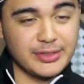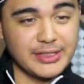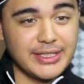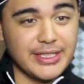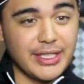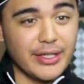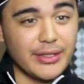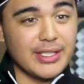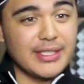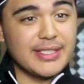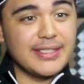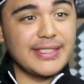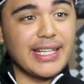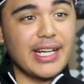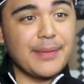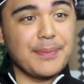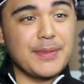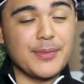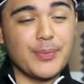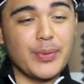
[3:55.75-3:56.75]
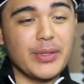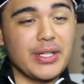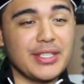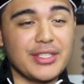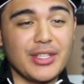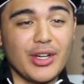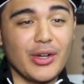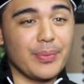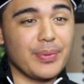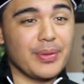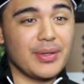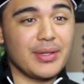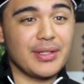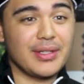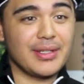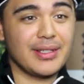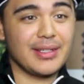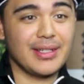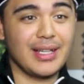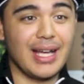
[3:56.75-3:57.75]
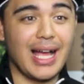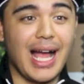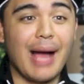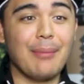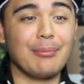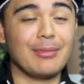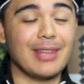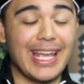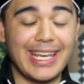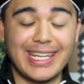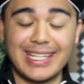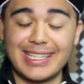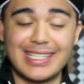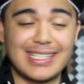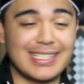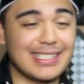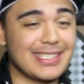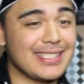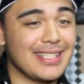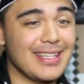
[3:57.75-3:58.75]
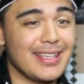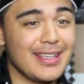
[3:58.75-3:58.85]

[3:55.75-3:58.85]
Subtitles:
Yo, this setup is pretty dope. I'm liking this.